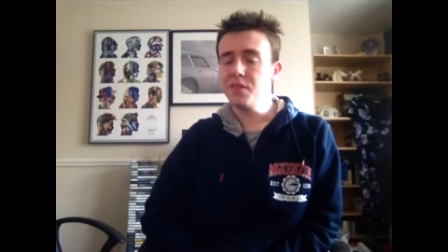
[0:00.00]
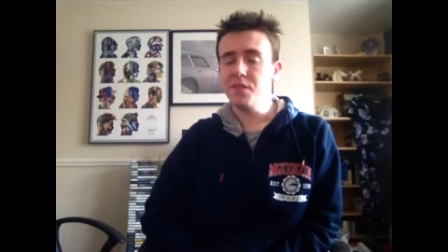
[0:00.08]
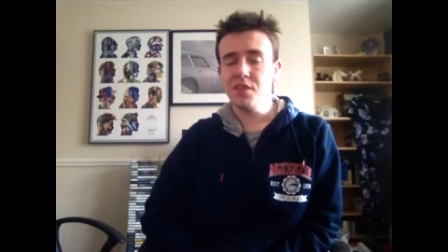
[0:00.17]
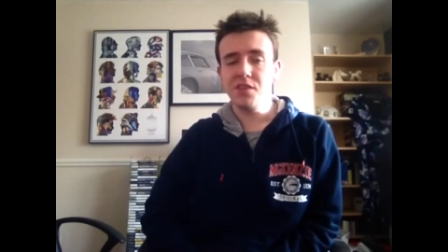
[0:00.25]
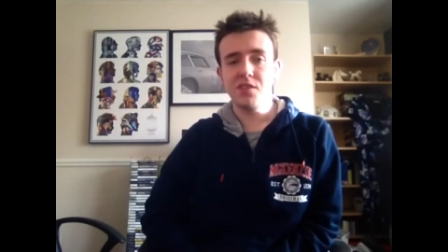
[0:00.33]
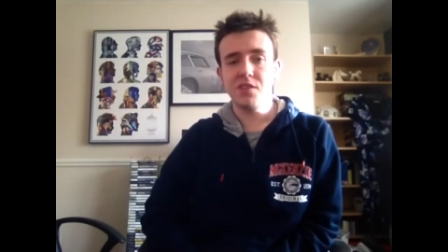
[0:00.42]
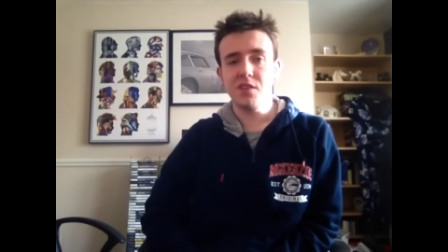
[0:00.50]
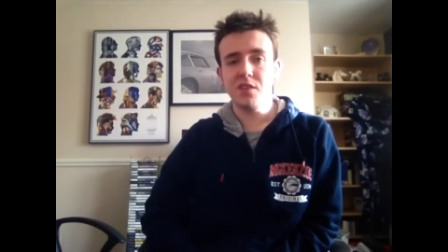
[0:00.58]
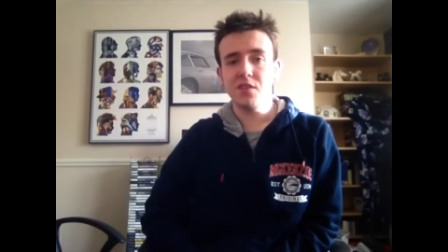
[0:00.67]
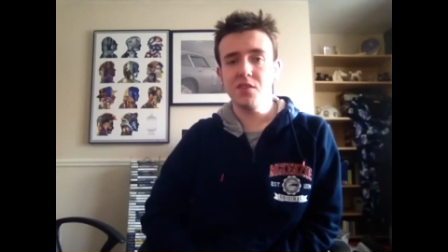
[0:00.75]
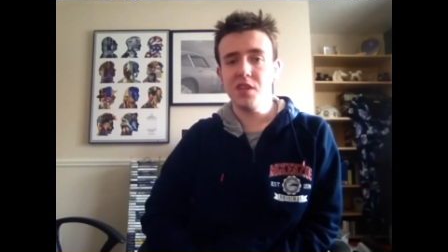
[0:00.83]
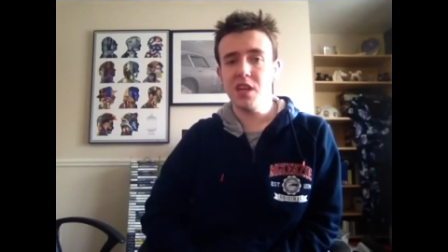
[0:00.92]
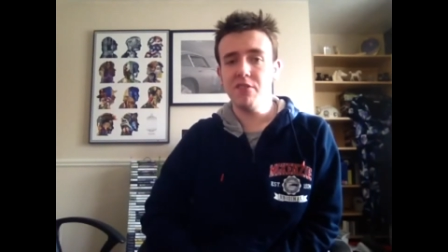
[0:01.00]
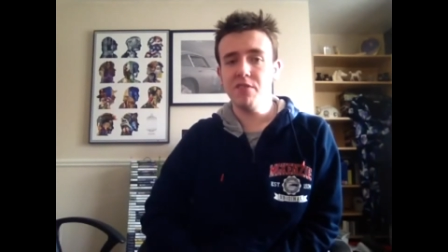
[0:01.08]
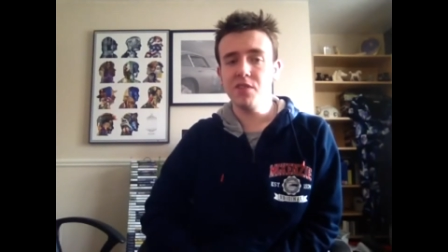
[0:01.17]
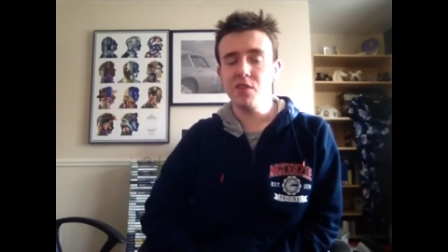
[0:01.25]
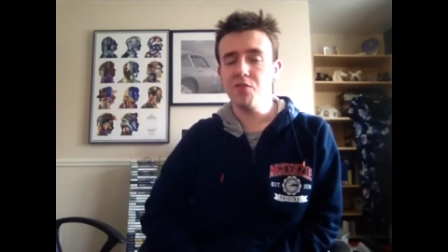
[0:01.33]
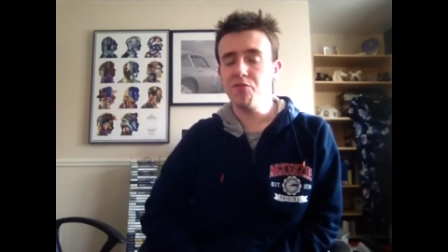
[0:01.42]
this
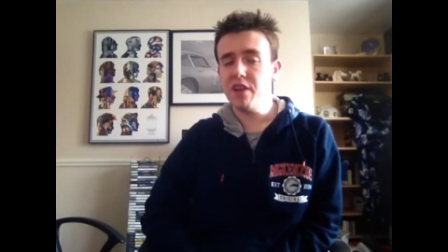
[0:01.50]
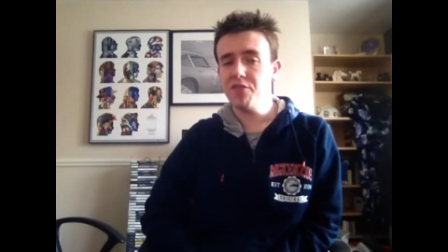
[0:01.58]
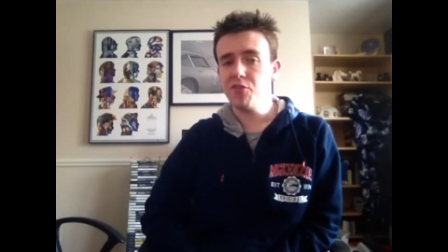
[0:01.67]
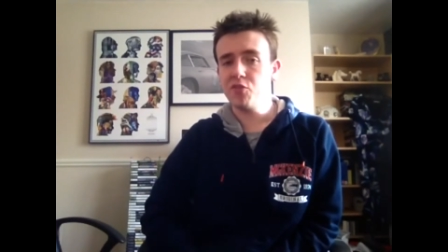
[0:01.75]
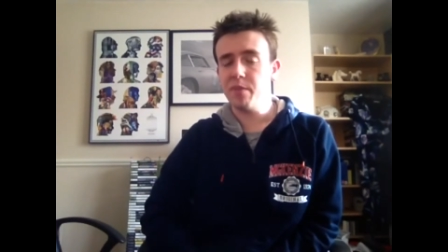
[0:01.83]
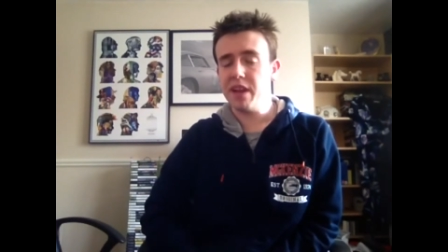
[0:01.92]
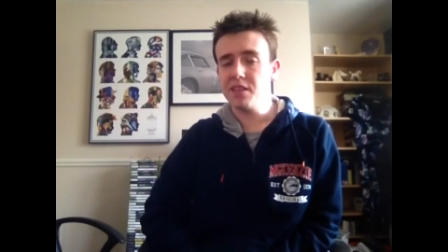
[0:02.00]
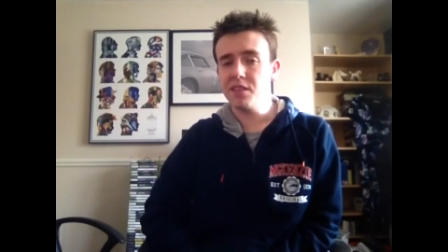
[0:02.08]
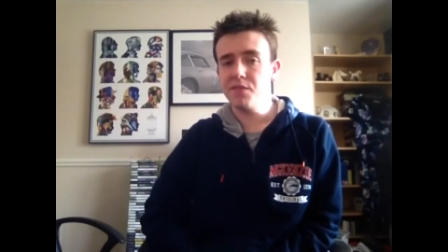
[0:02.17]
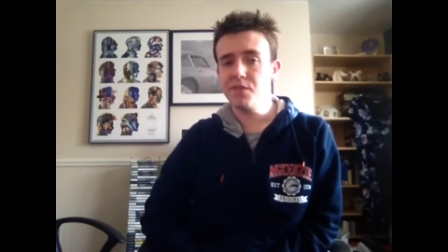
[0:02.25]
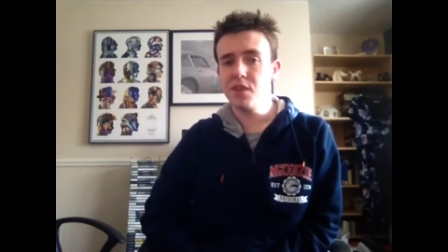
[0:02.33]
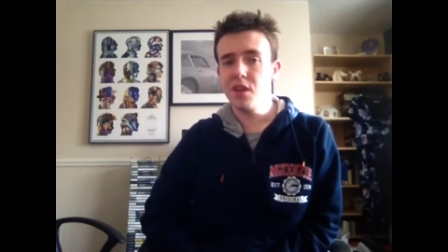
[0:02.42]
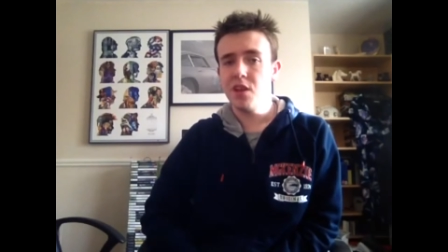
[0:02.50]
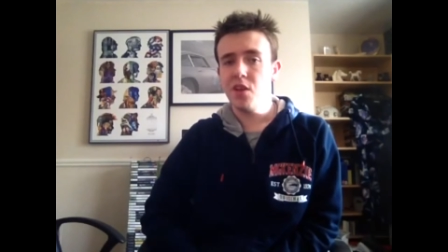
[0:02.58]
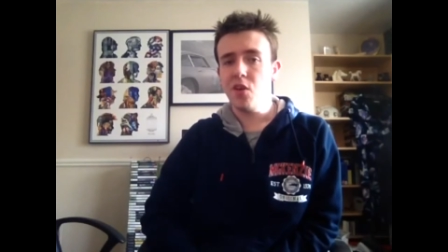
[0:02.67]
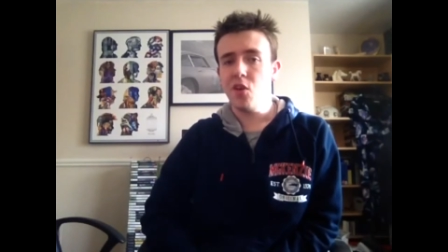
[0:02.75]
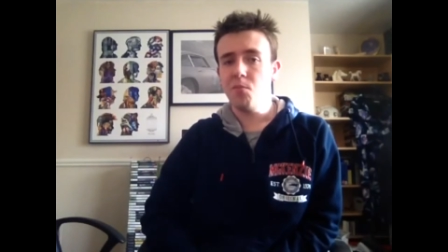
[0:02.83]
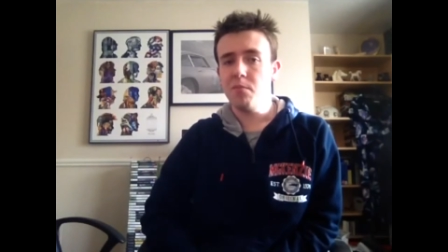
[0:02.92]
series of retrospectives
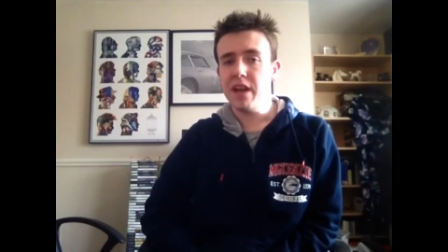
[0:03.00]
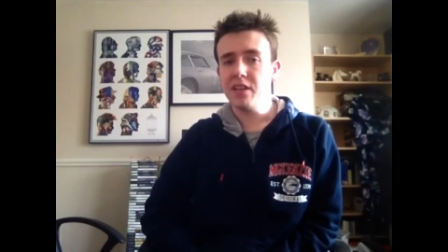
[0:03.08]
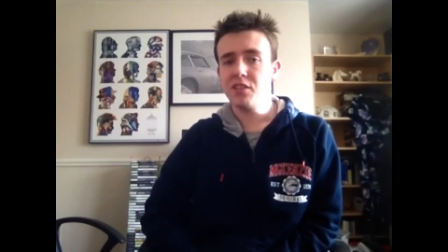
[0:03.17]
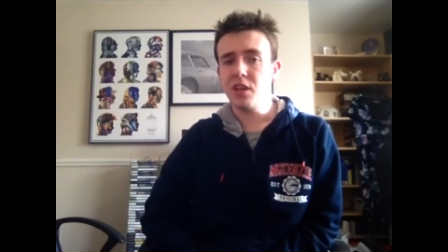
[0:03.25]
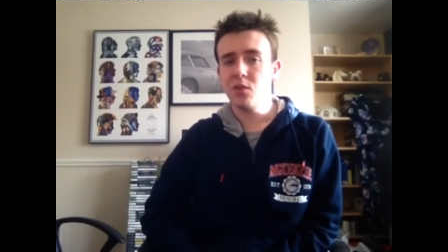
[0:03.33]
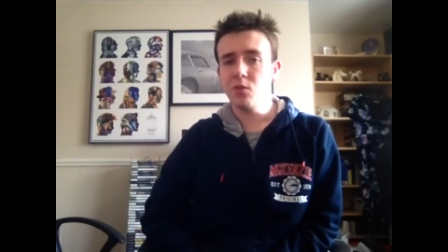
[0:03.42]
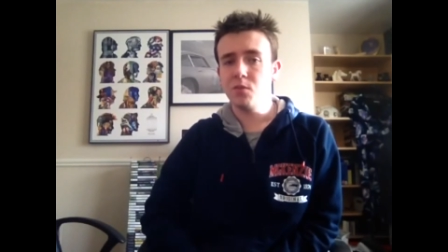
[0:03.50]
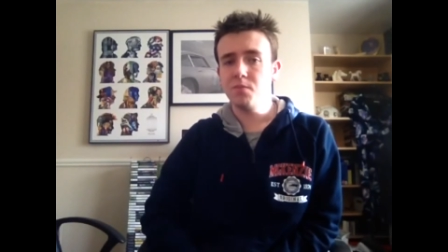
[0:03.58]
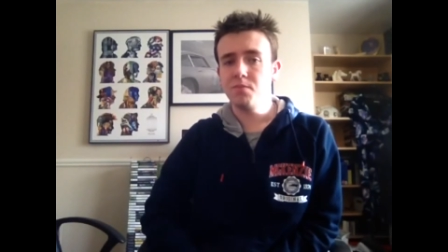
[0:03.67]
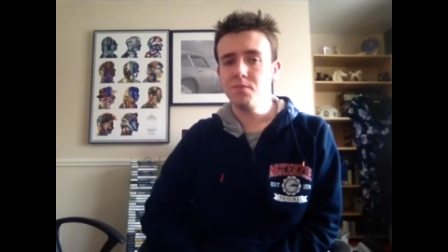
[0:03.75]
on my channel.